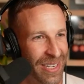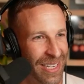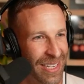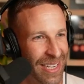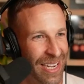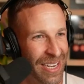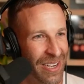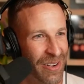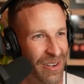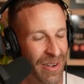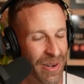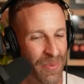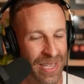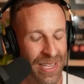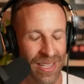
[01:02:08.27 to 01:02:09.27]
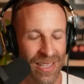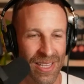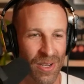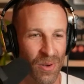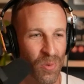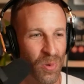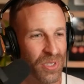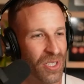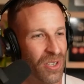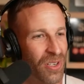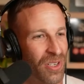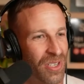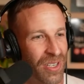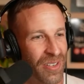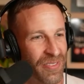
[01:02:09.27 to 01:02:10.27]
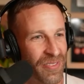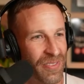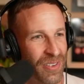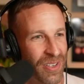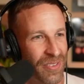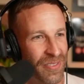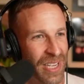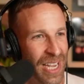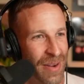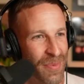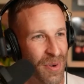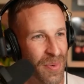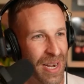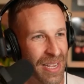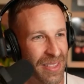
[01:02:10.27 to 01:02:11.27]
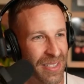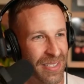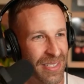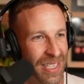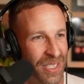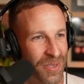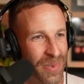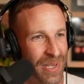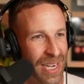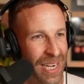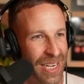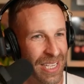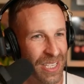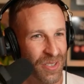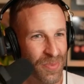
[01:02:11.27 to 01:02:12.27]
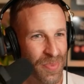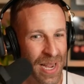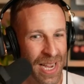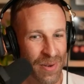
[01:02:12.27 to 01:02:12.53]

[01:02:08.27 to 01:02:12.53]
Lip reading: I know. And look, we'll talk off camera behind the scenes. We got to get you back.